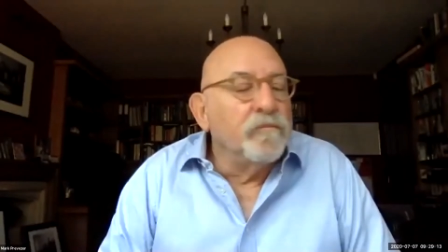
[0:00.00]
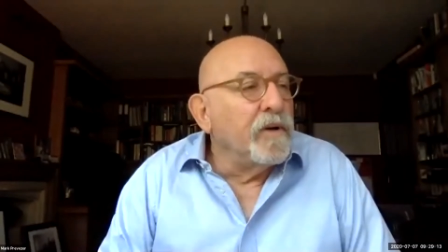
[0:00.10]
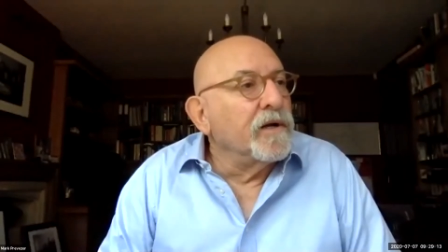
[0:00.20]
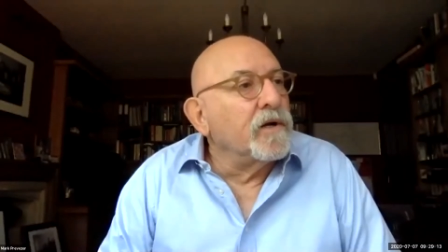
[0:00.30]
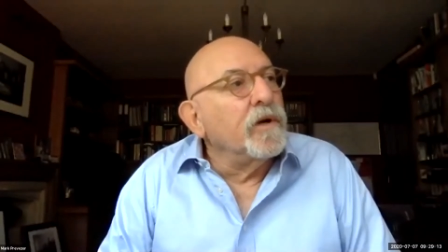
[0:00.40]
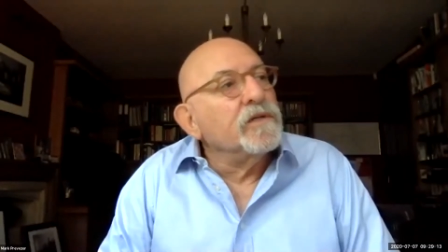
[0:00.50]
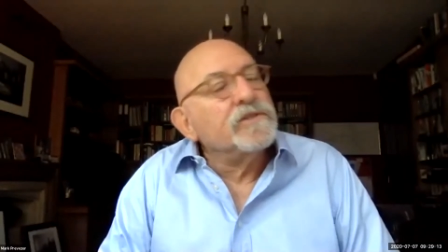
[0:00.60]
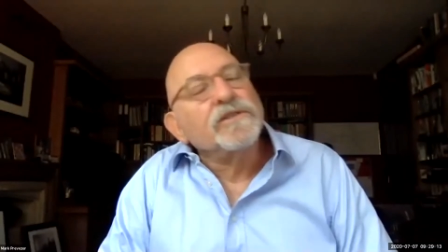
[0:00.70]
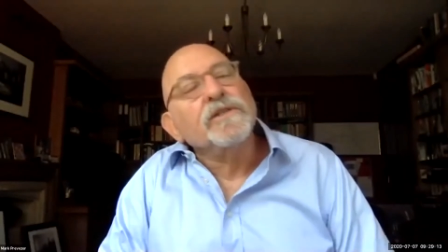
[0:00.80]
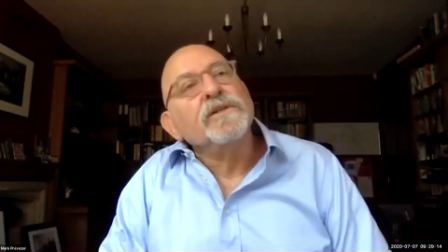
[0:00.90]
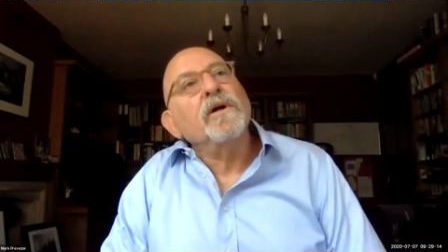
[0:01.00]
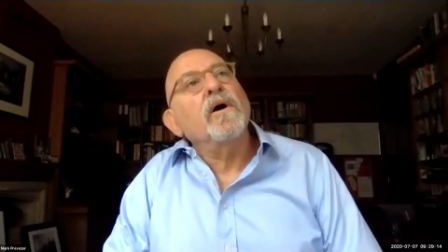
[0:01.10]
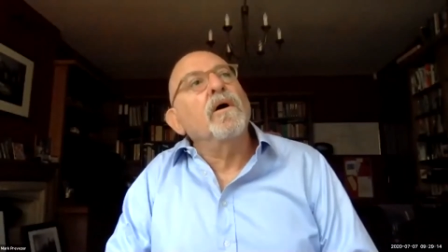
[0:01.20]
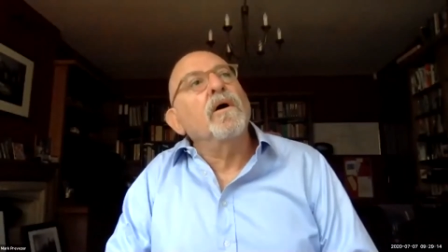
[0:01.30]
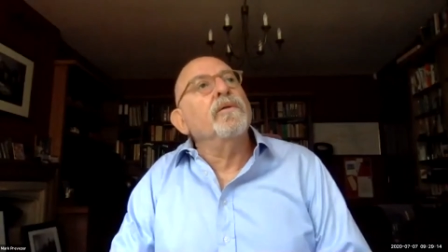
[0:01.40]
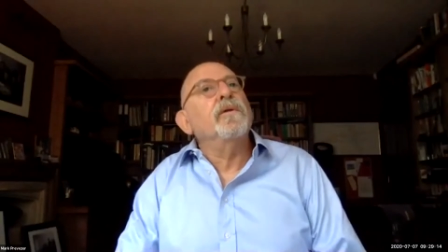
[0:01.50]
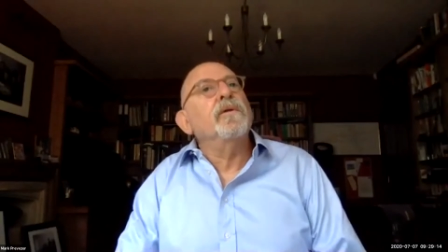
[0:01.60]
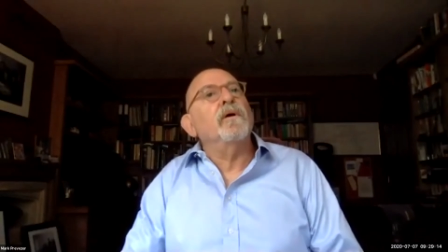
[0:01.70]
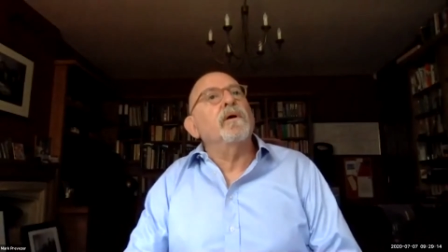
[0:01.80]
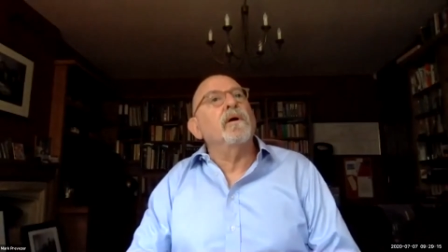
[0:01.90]
Ben a question?
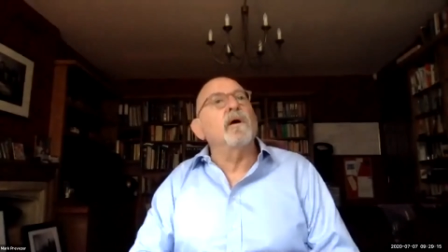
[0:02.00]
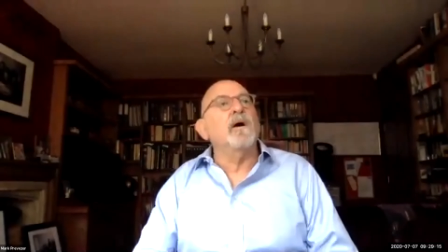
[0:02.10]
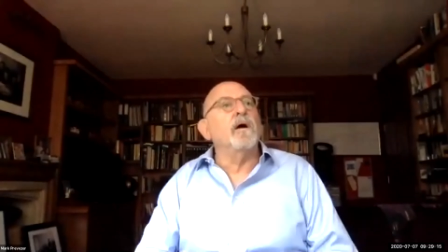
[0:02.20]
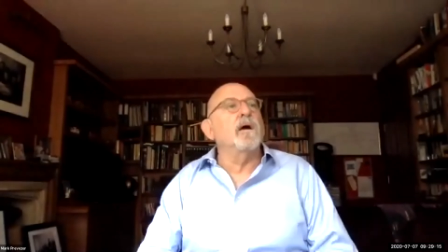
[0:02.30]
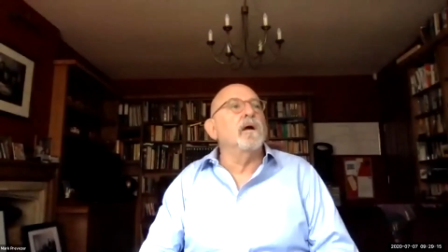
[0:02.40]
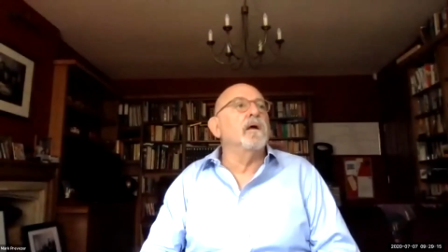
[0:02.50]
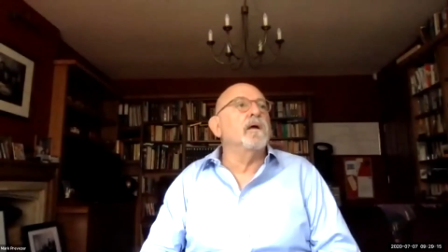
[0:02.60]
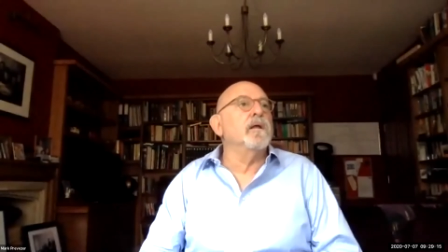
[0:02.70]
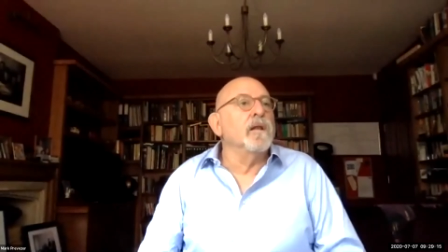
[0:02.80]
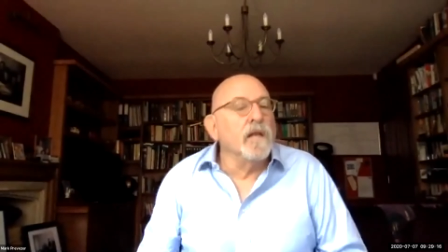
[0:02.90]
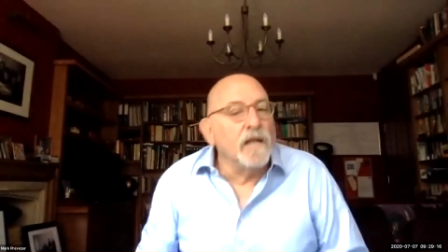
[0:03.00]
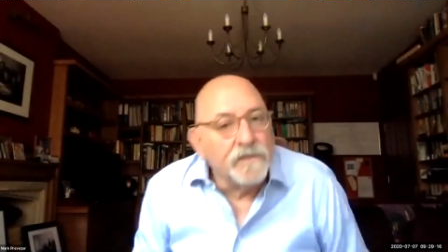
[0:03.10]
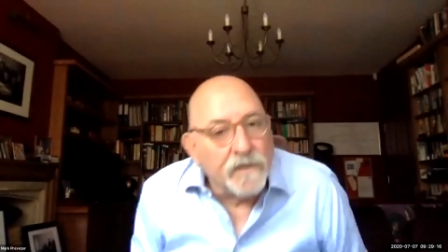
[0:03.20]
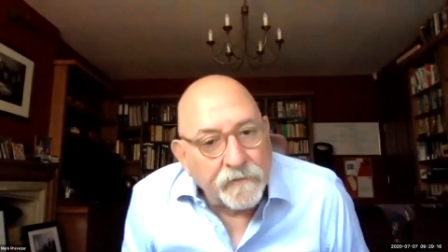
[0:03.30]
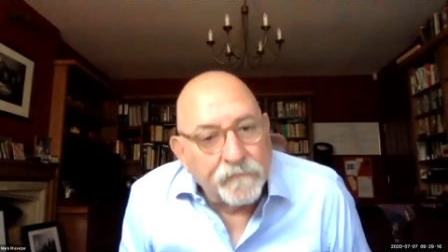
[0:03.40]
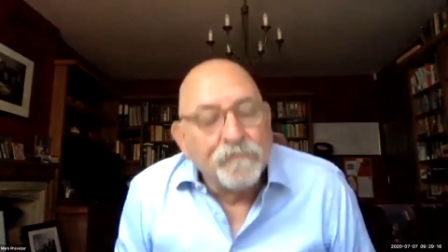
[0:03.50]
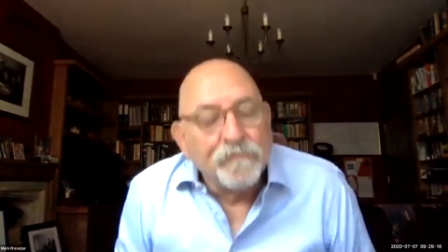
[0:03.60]
On lending,